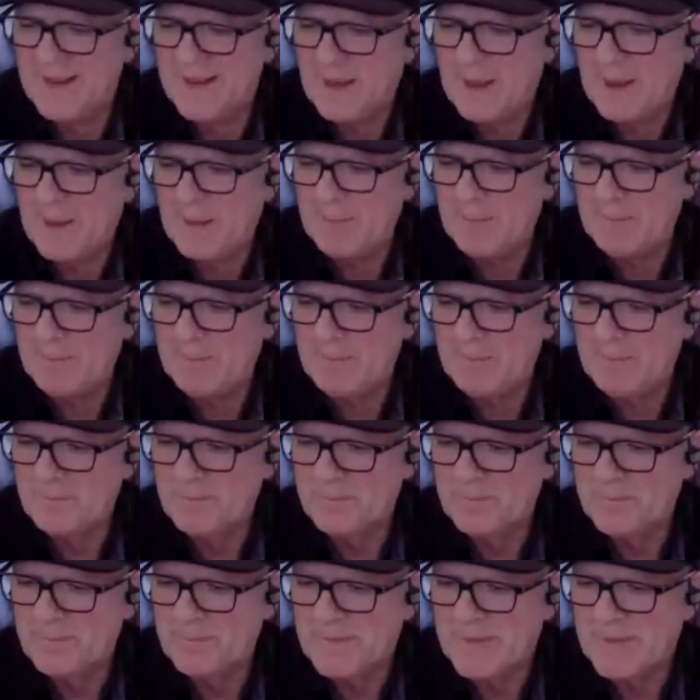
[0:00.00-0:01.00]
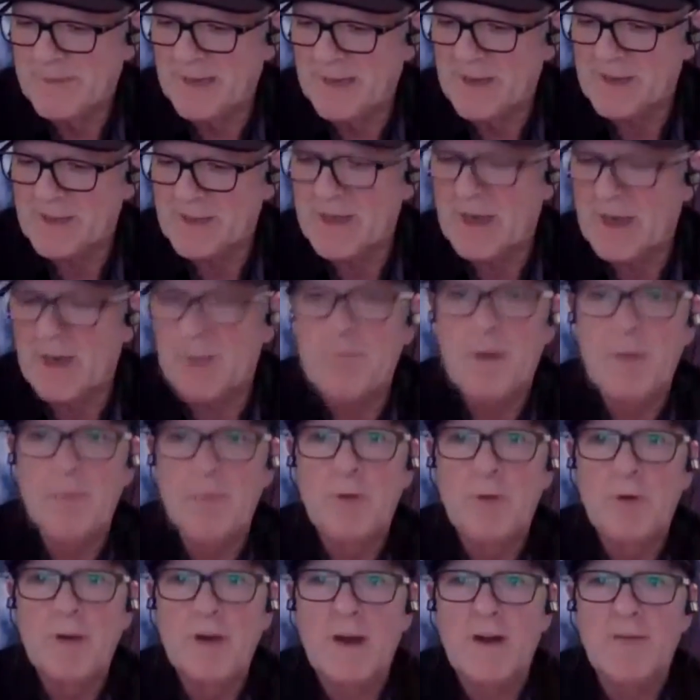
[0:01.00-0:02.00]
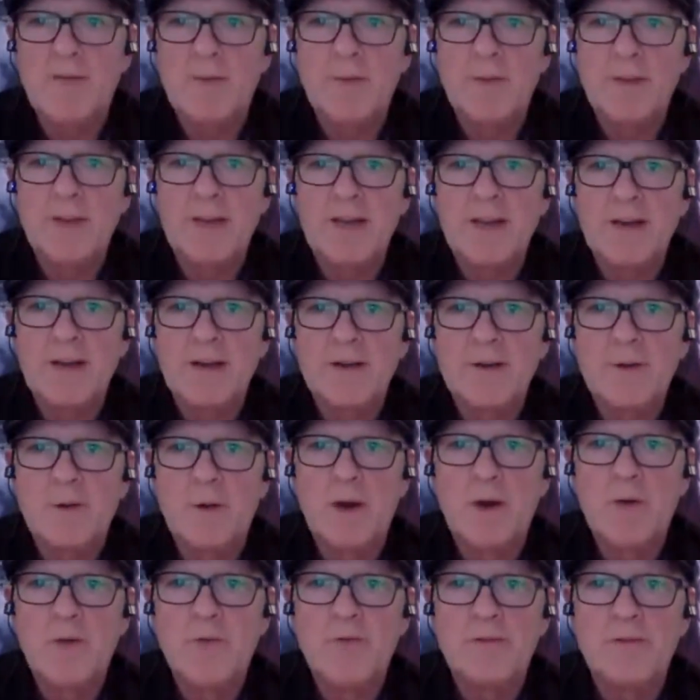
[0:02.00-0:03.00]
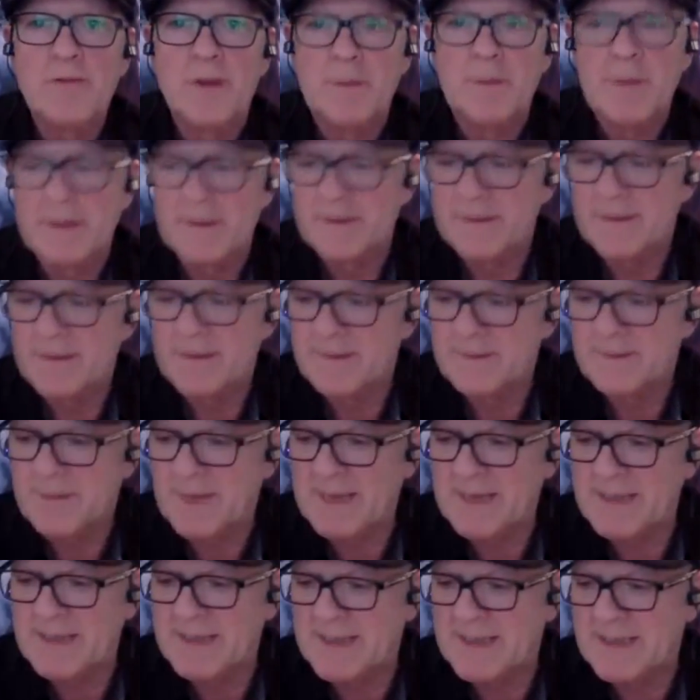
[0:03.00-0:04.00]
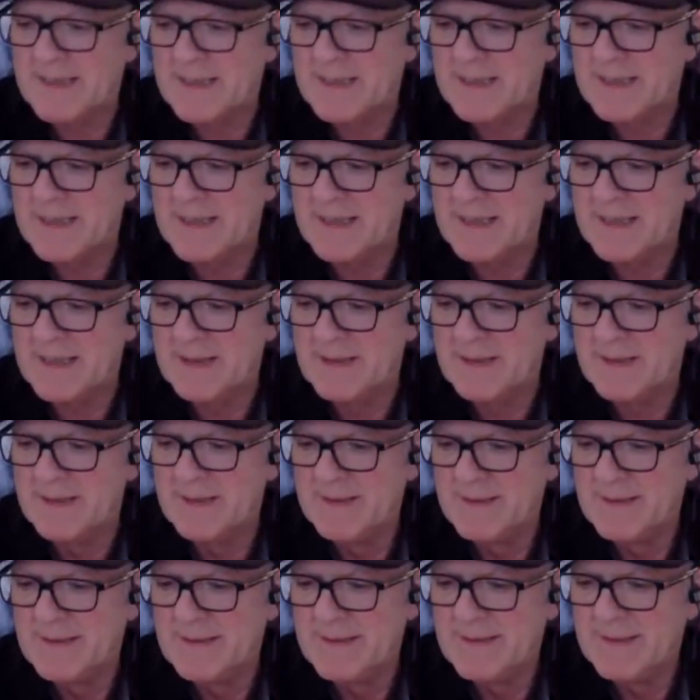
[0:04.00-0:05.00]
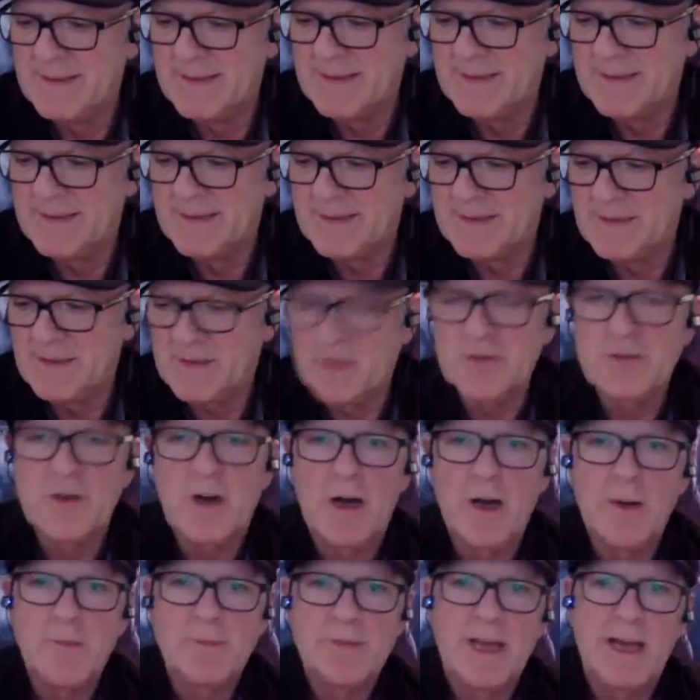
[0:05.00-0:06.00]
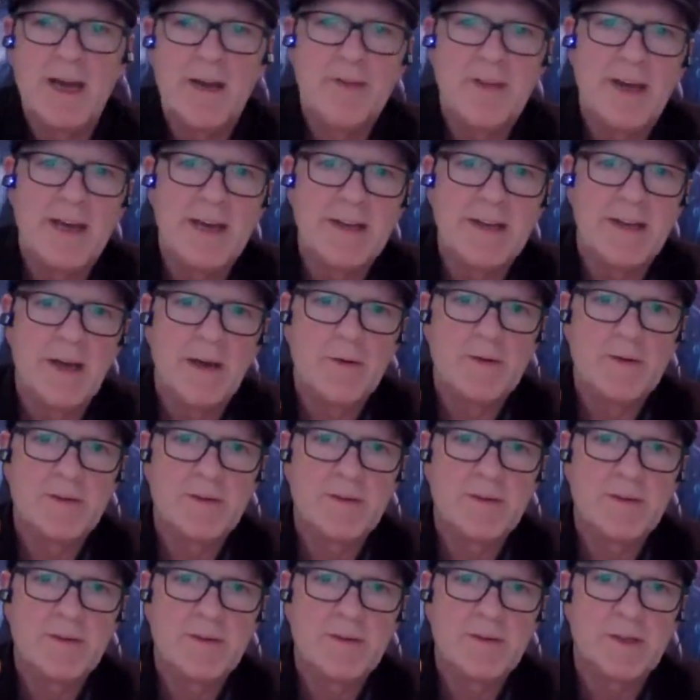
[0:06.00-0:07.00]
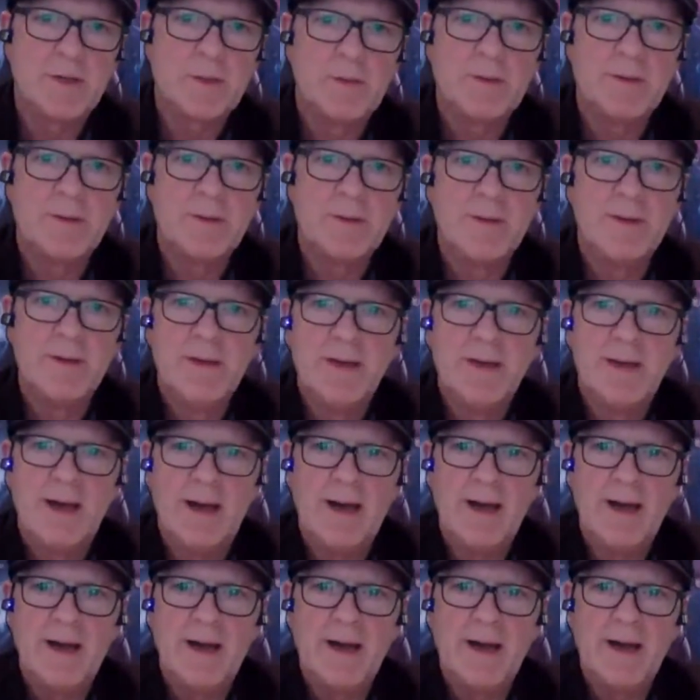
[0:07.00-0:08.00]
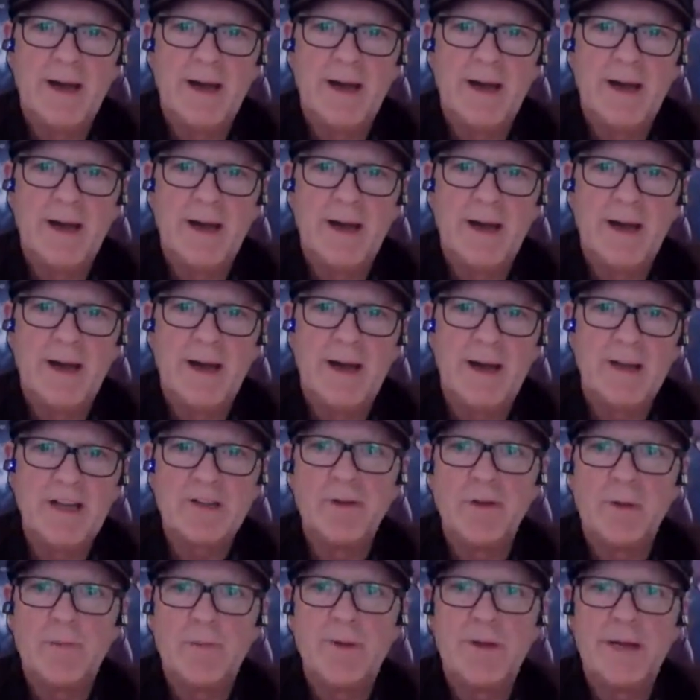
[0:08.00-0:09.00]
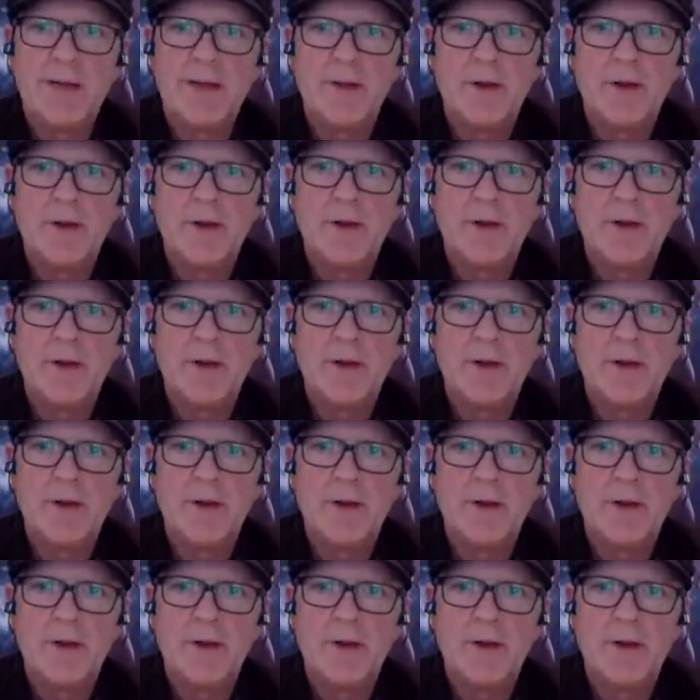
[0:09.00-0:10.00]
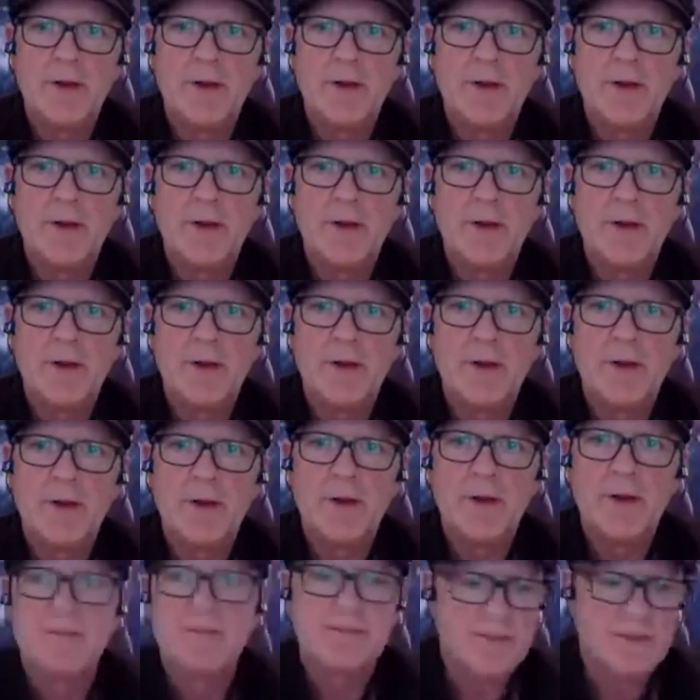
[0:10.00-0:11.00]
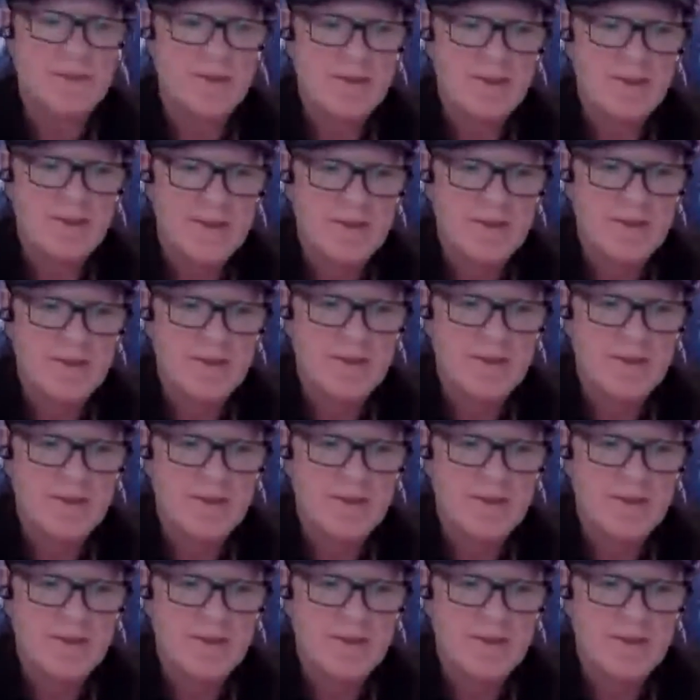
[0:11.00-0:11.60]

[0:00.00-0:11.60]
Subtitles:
I start my book off with a little quote from it that basically describes how they go to a nest of European honeybees, and within the space of